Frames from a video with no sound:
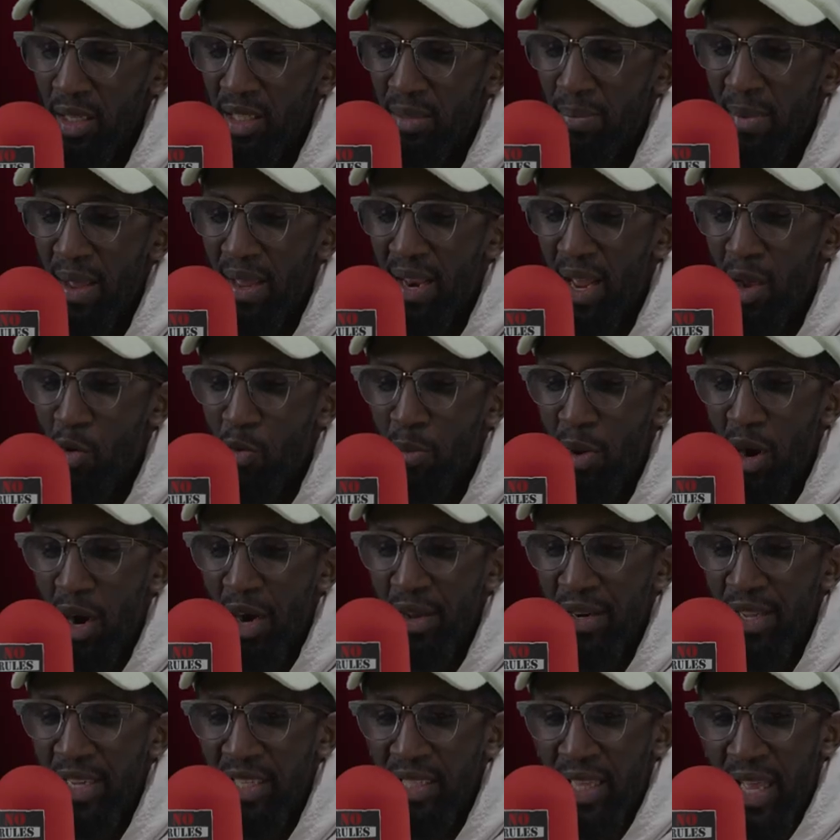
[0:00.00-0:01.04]
It's mad how all my
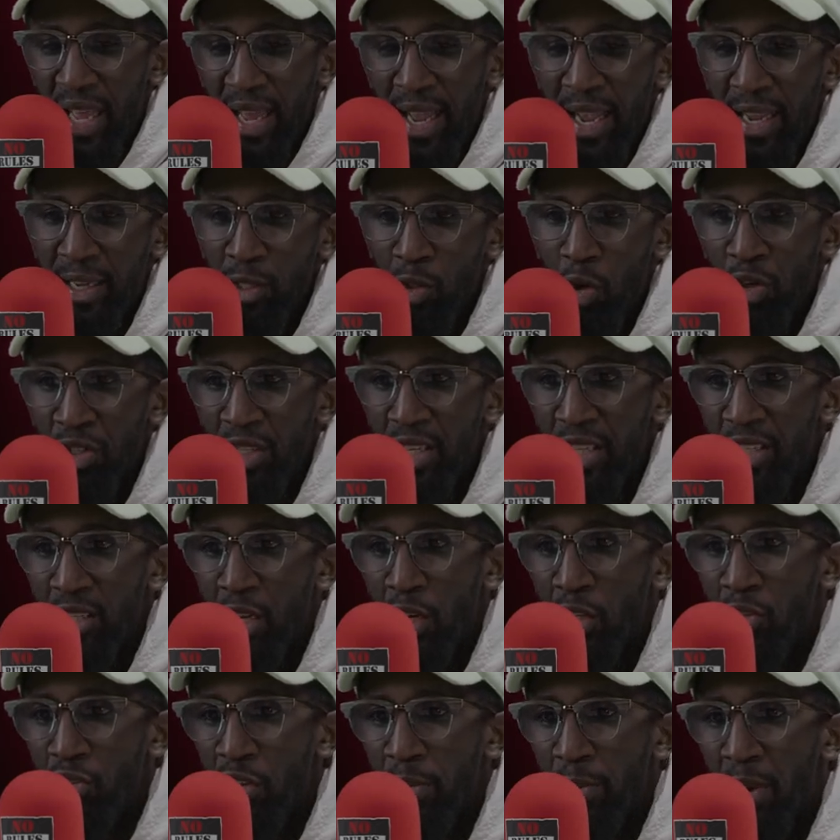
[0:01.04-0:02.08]
aunties like hate dogs in this
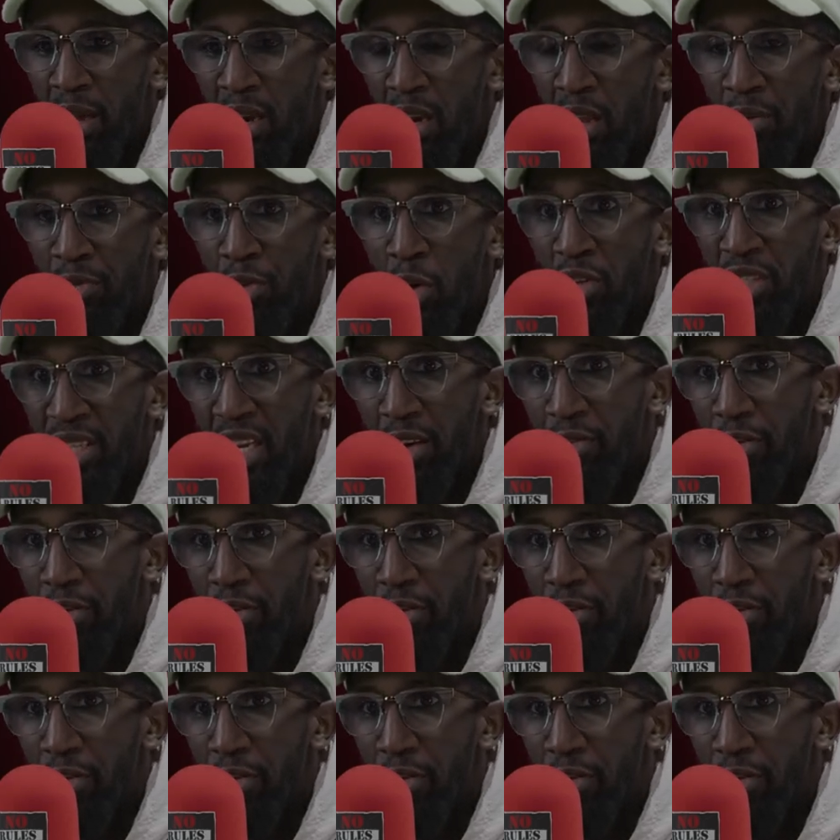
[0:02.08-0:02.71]
country but love dogs in